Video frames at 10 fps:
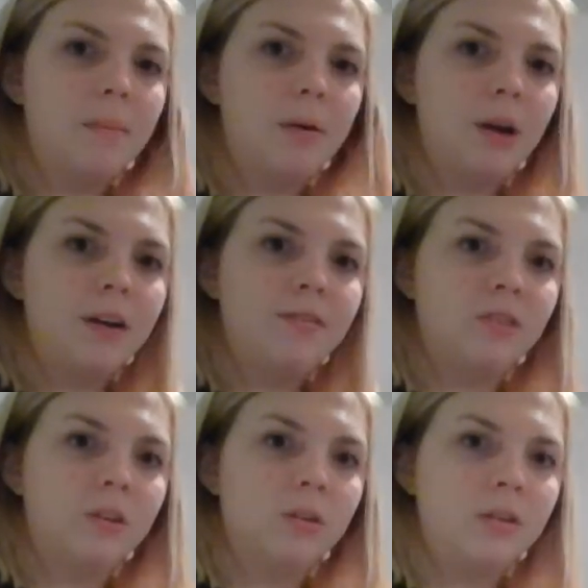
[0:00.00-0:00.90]
number of
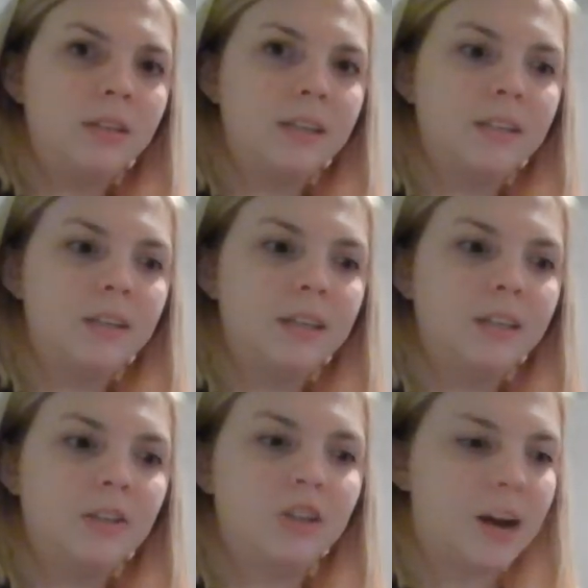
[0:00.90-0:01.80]
circles as there
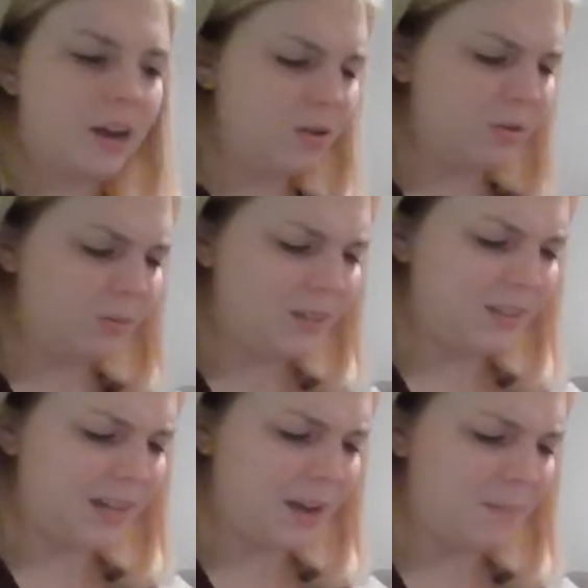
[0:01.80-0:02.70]
is triangles? What
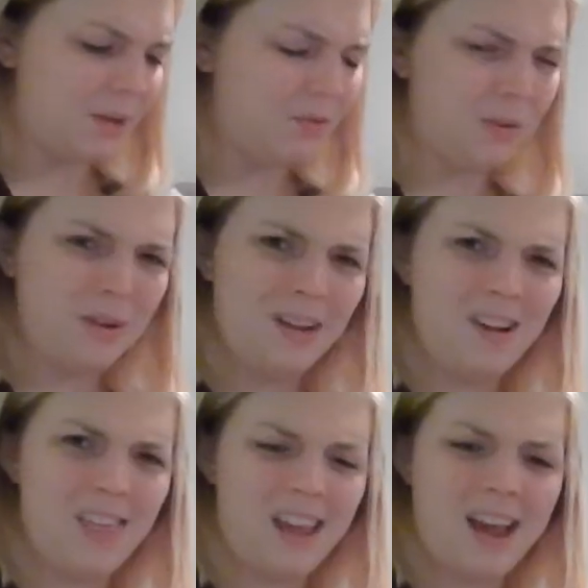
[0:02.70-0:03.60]
does that mean? What do we
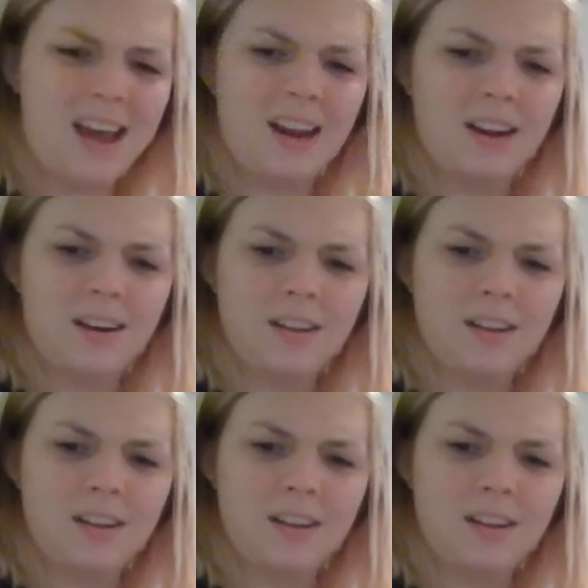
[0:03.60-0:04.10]
call that?